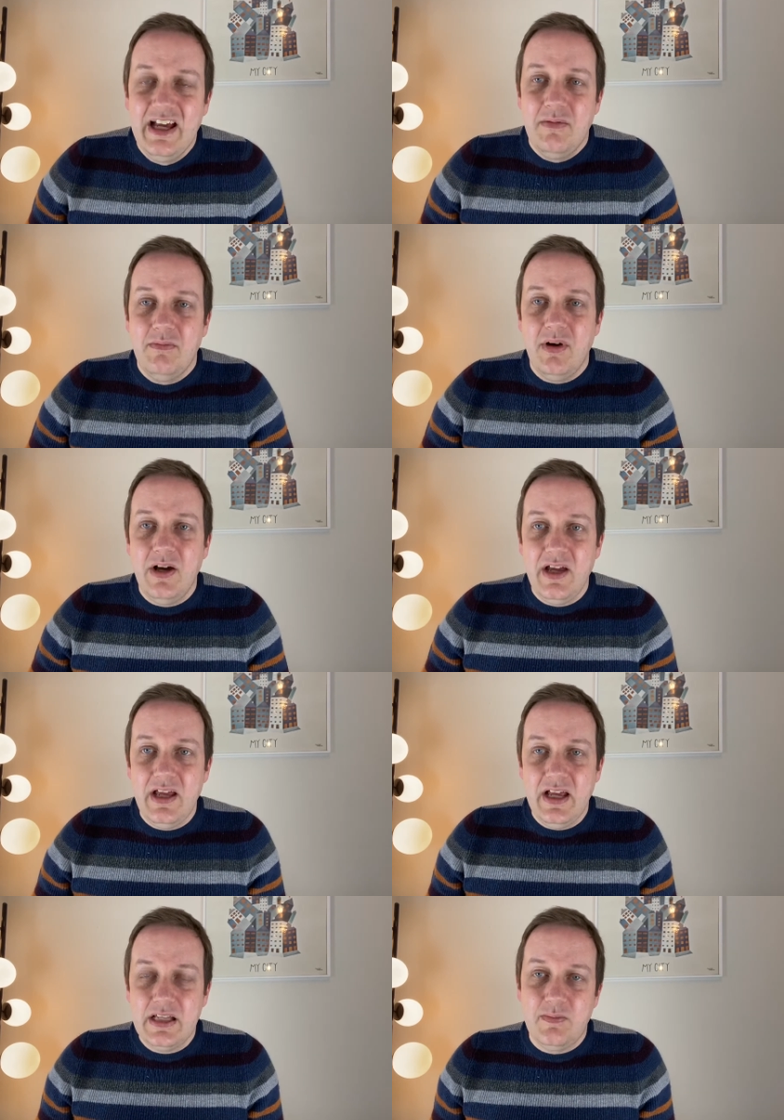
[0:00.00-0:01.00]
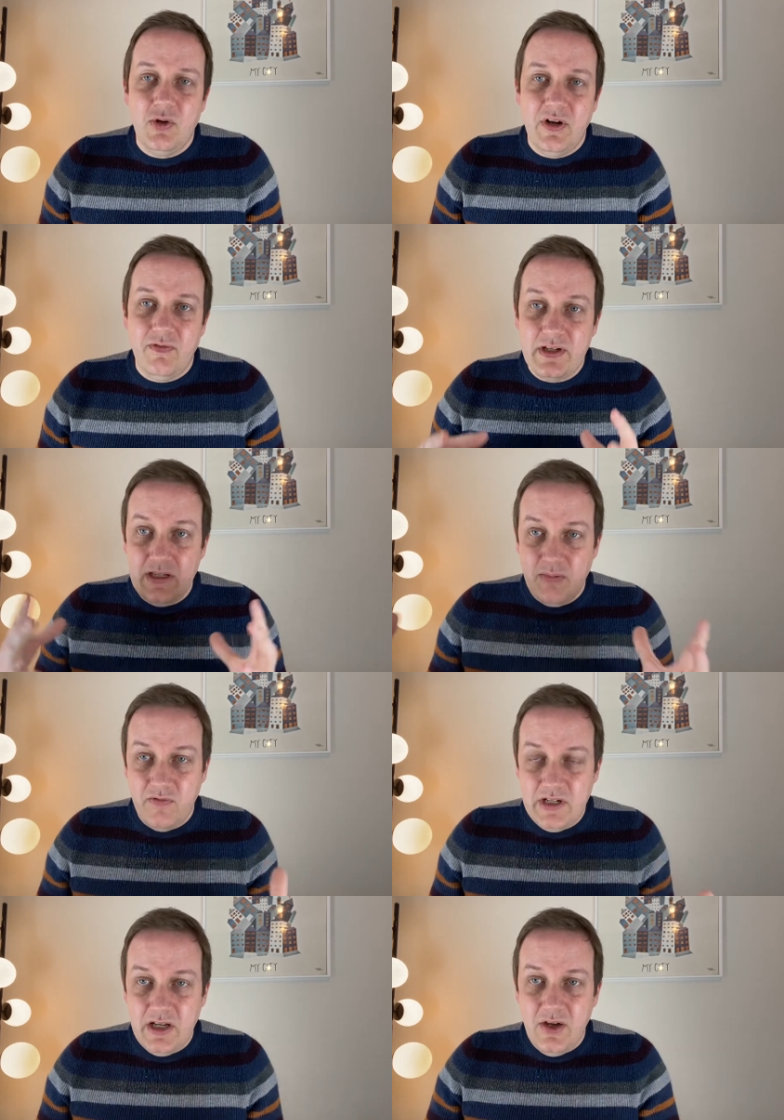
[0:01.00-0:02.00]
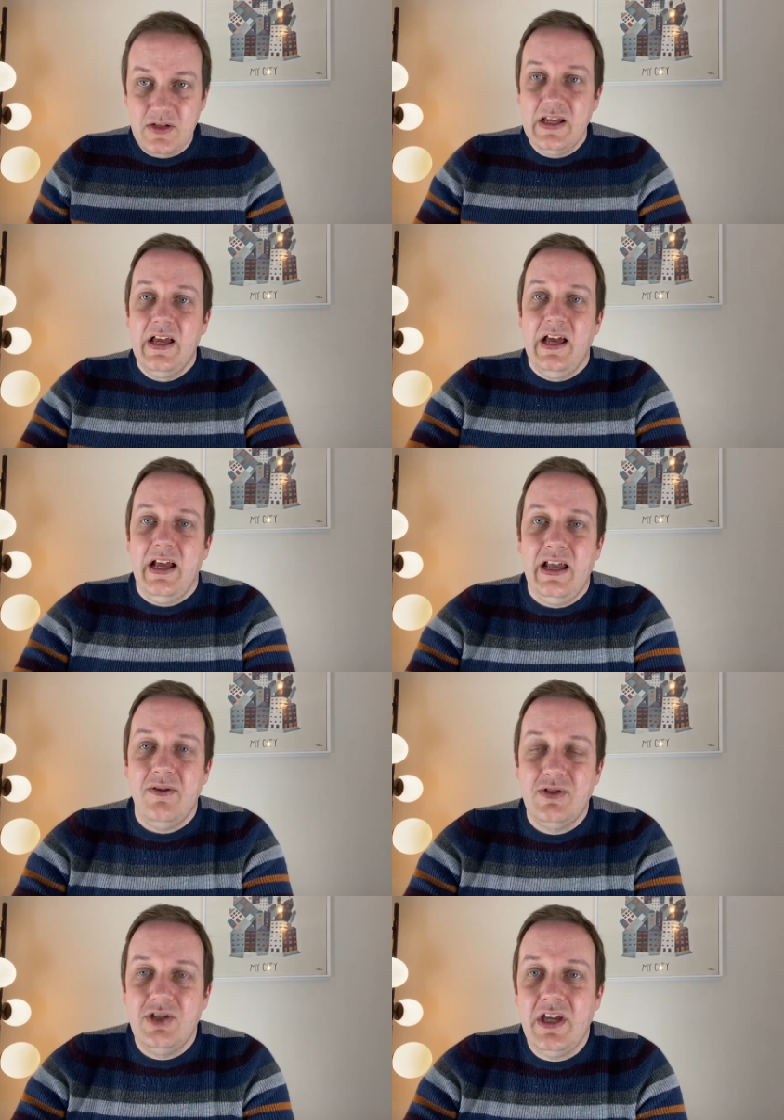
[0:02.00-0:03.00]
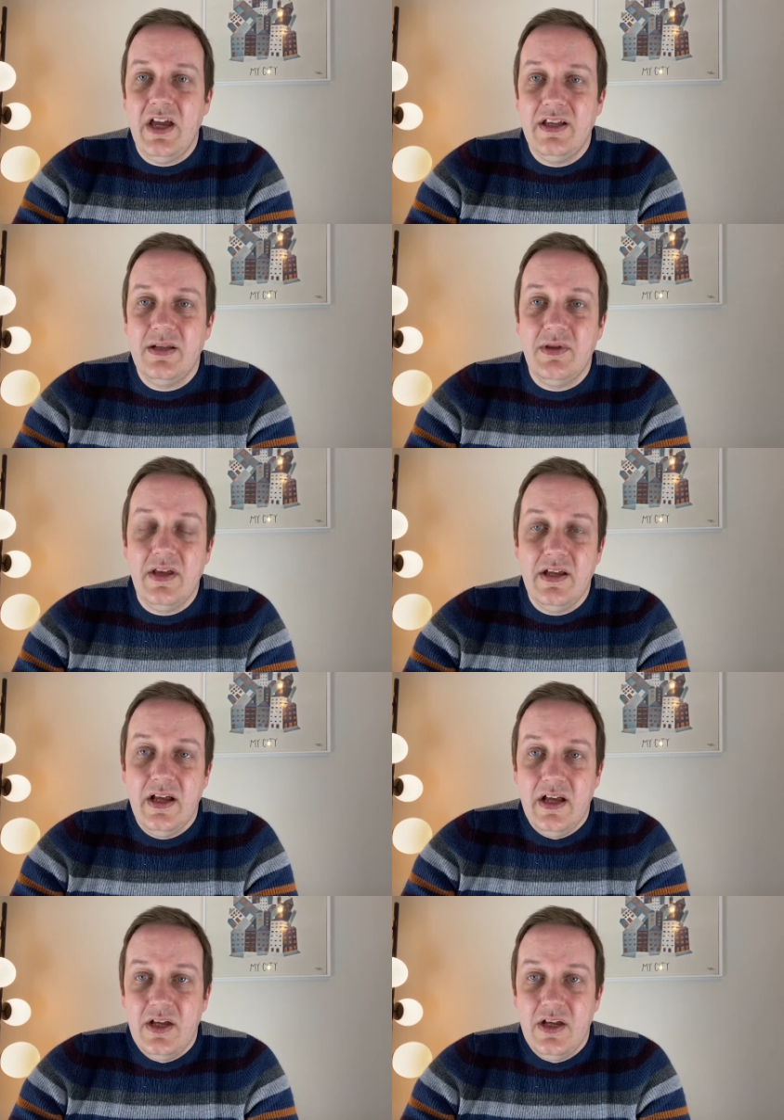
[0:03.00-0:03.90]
my exploring very simple videos and how to share some of the